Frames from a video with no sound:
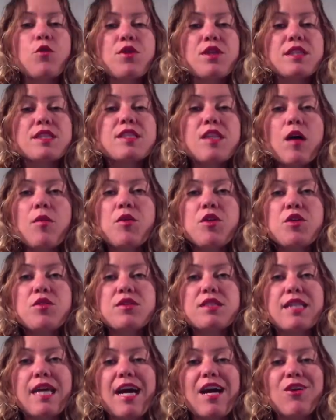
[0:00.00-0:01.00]
the W
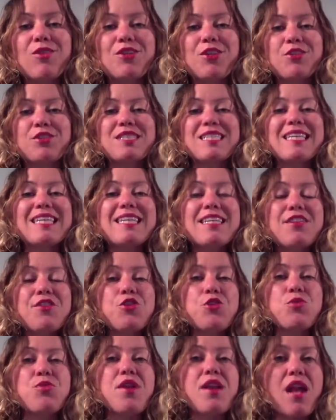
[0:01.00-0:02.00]
sound, your teeth do
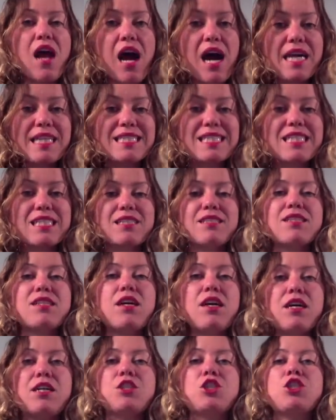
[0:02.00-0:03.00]
not
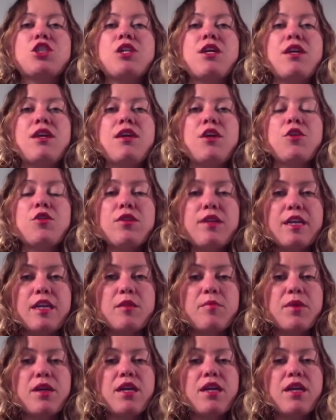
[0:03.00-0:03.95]
touch your lip.